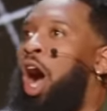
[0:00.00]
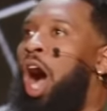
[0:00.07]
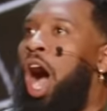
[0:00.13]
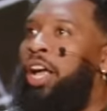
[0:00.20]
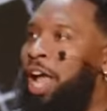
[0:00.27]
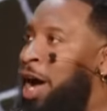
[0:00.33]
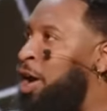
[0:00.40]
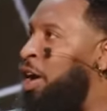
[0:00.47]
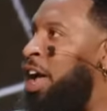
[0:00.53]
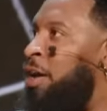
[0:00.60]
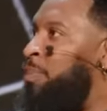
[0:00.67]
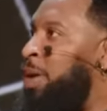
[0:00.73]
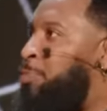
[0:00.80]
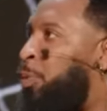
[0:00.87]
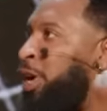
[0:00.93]
Are y'all gonna help
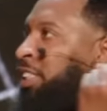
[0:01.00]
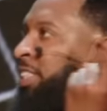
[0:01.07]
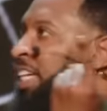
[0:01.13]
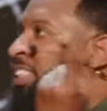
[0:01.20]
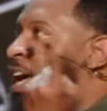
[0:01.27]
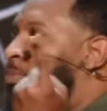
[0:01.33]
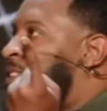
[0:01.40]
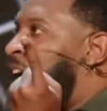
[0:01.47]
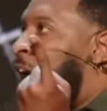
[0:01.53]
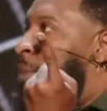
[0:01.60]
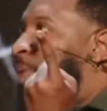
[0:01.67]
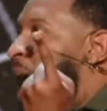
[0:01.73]
me preach this up top?